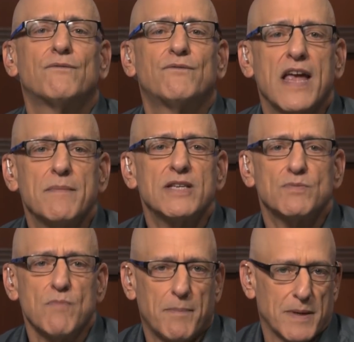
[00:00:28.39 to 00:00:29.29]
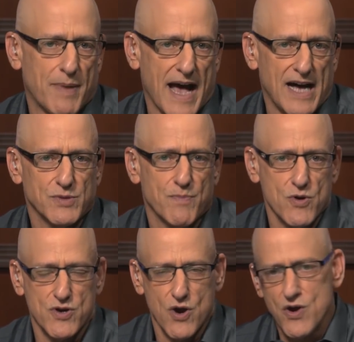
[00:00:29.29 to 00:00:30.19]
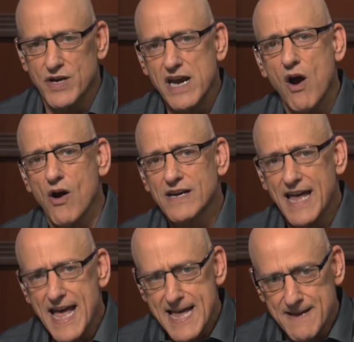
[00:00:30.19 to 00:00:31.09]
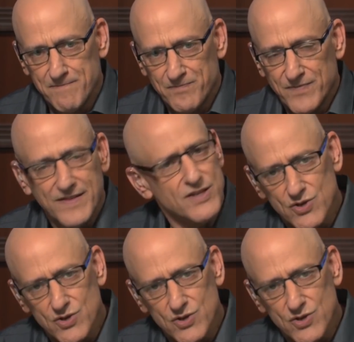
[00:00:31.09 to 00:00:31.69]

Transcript: that famous Muppet pals Bert and Ernie are gay.